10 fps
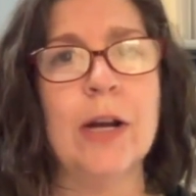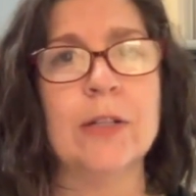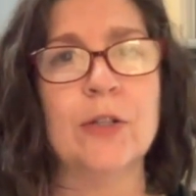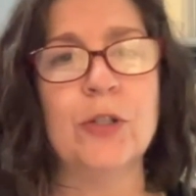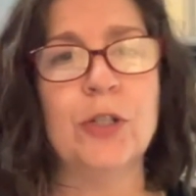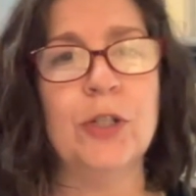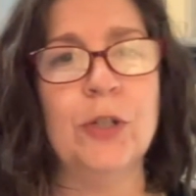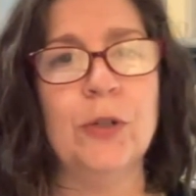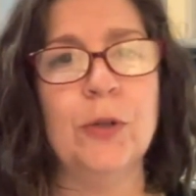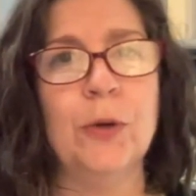us
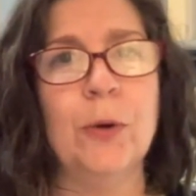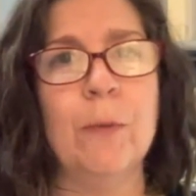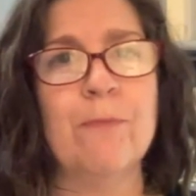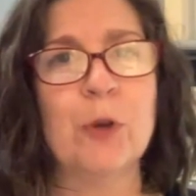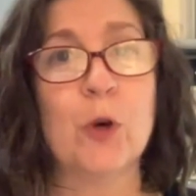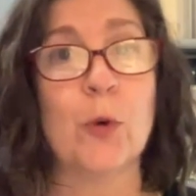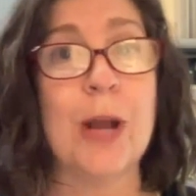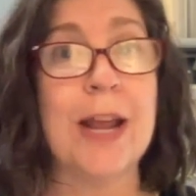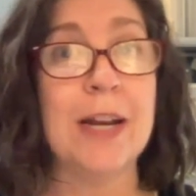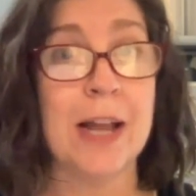to
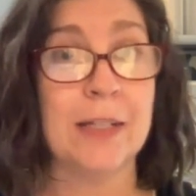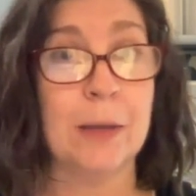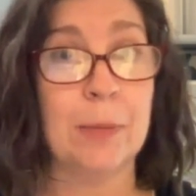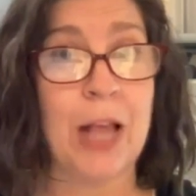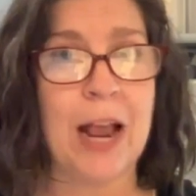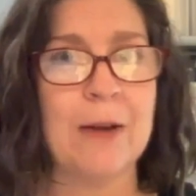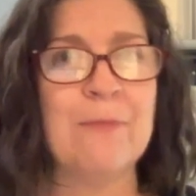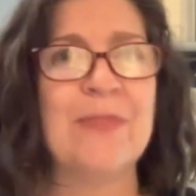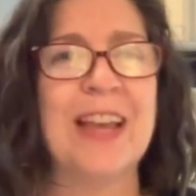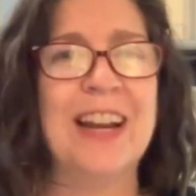create an exit plan,
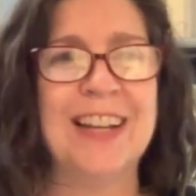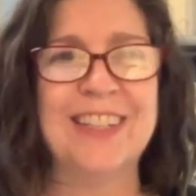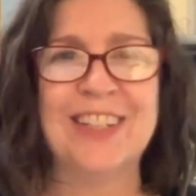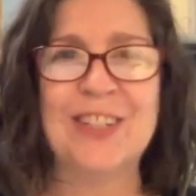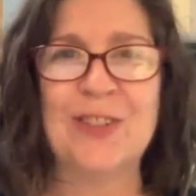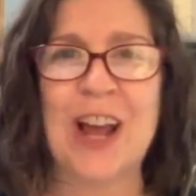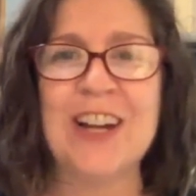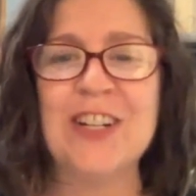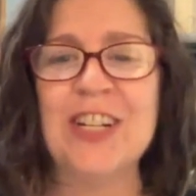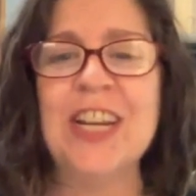an exit
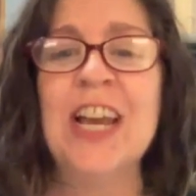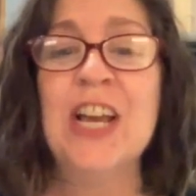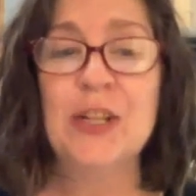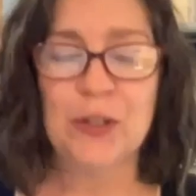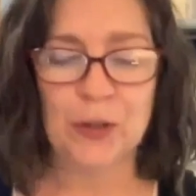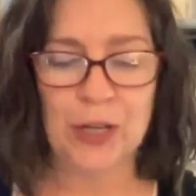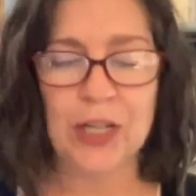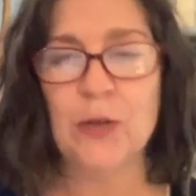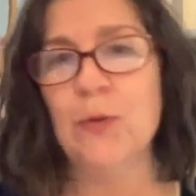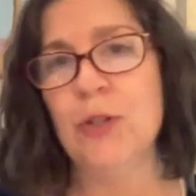strategy, so that
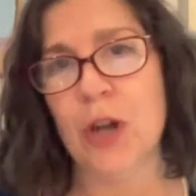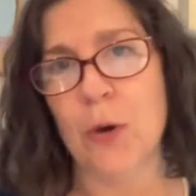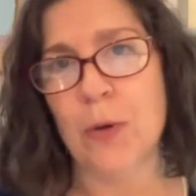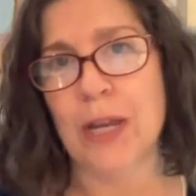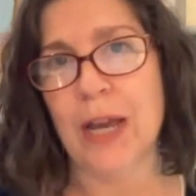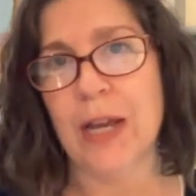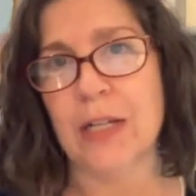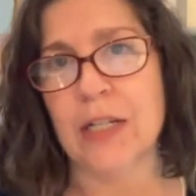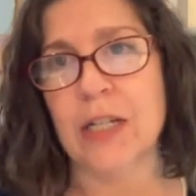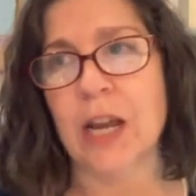you don't
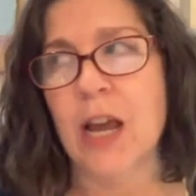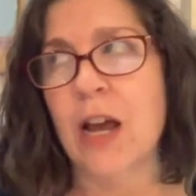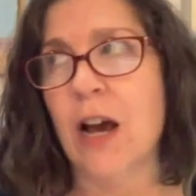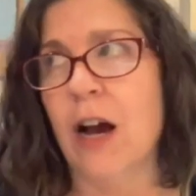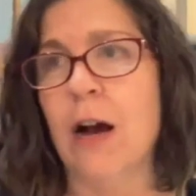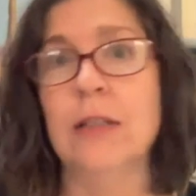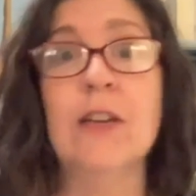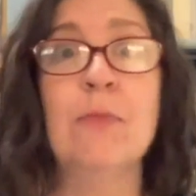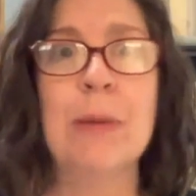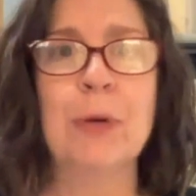get
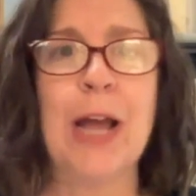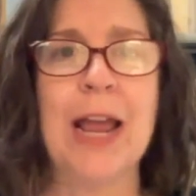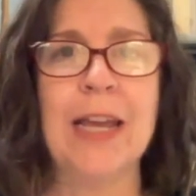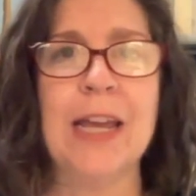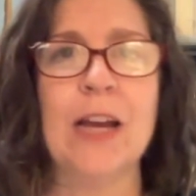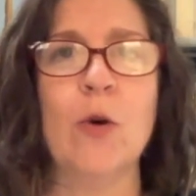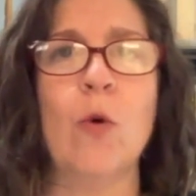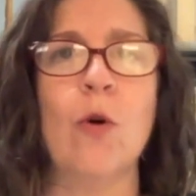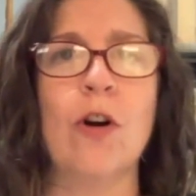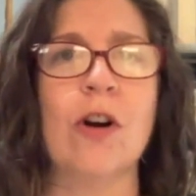leave people hanging
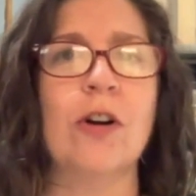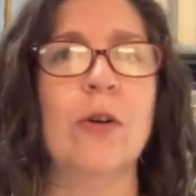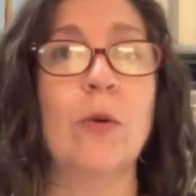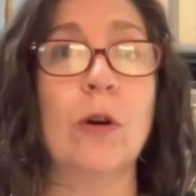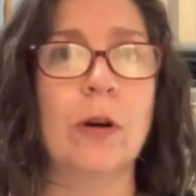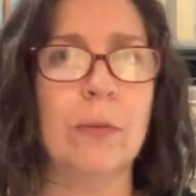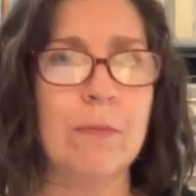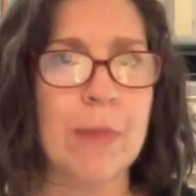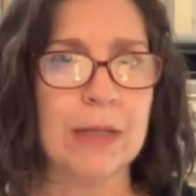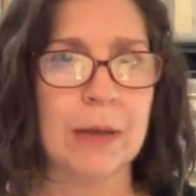or
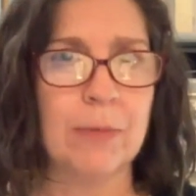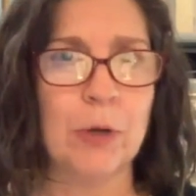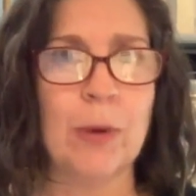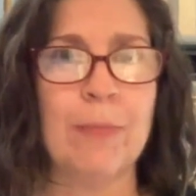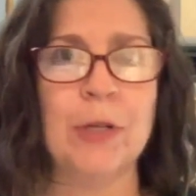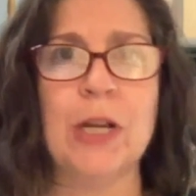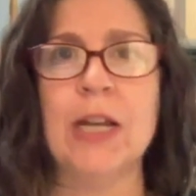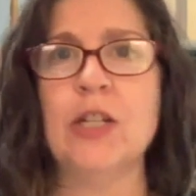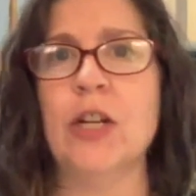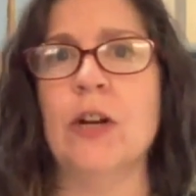mess up your
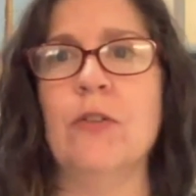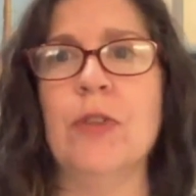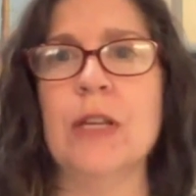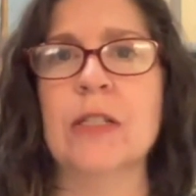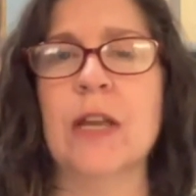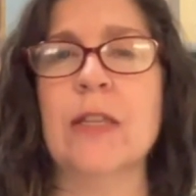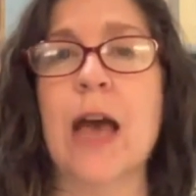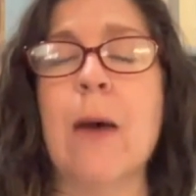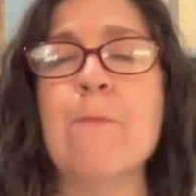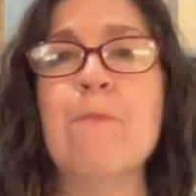reputation or things like
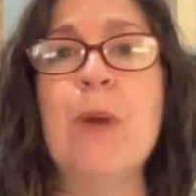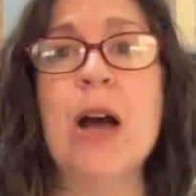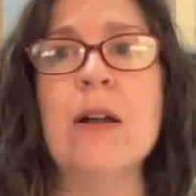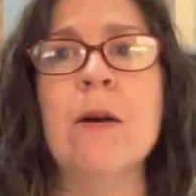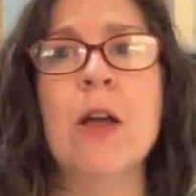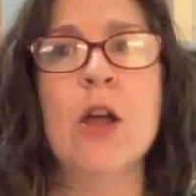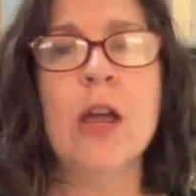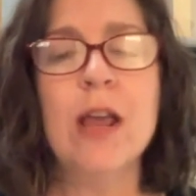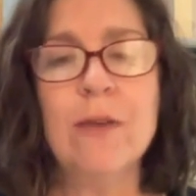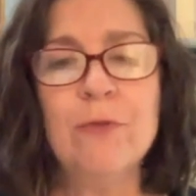that. But
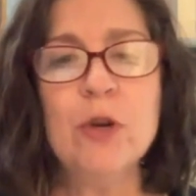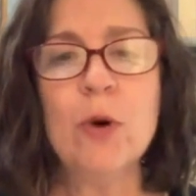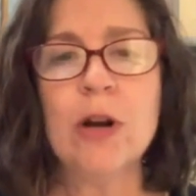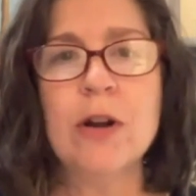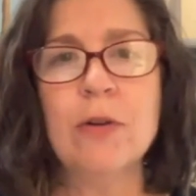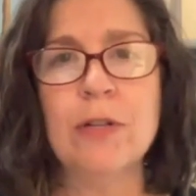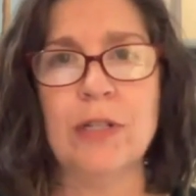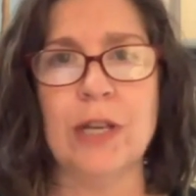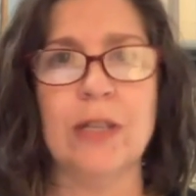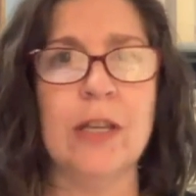if you are
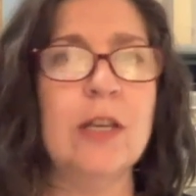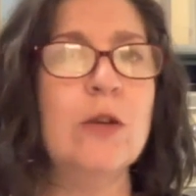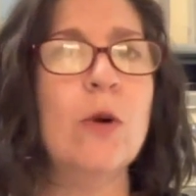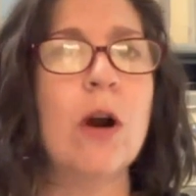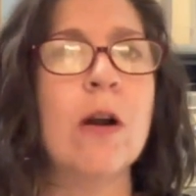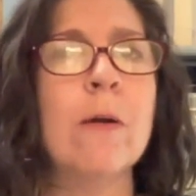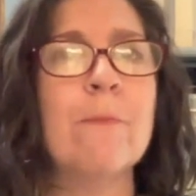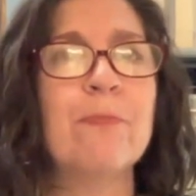noticing that you are